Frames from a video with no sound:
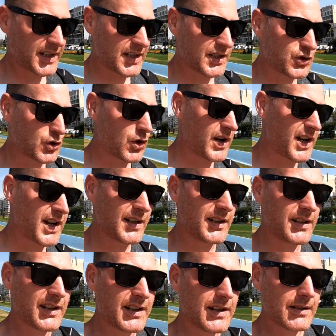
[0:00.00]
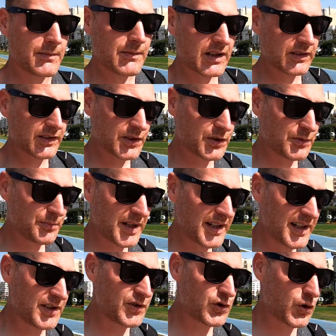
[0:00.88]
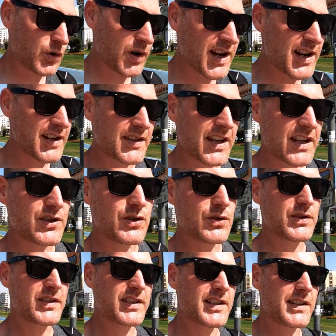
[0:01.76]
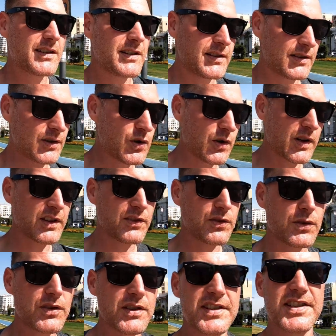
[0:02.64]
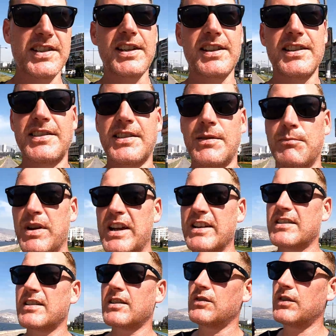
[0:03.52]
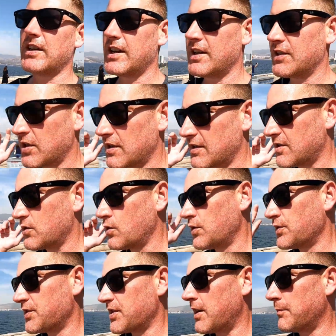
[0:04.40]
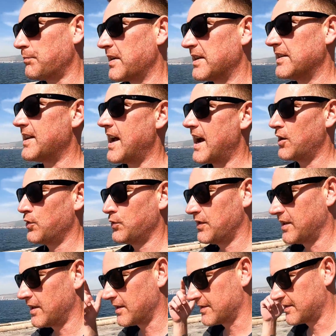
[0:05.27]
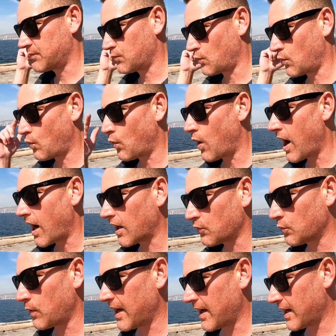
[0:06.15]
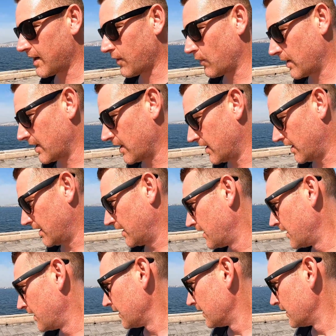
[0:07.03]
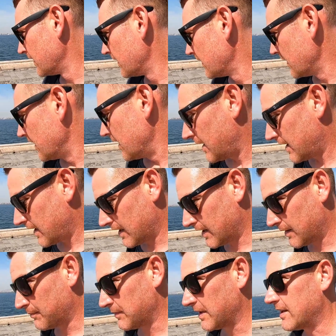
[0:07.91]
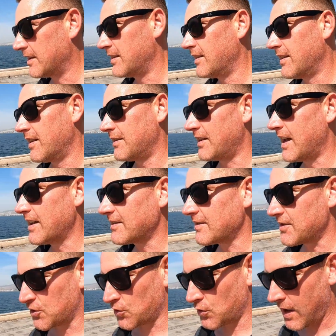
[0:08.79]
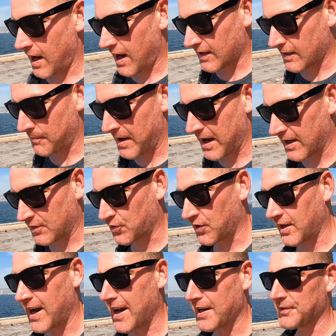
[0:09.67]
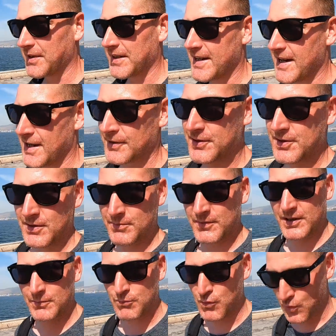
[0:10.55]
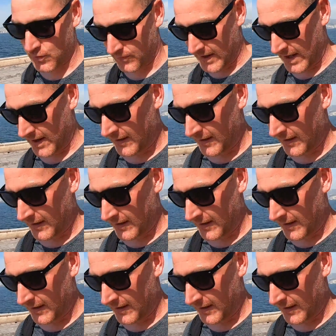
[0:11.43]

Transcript: train, like a little mini train that you'd see going through the cities, and basically it just goes up and down this walkway area, and that's the track I'm actually on right now, so I'm gonna move.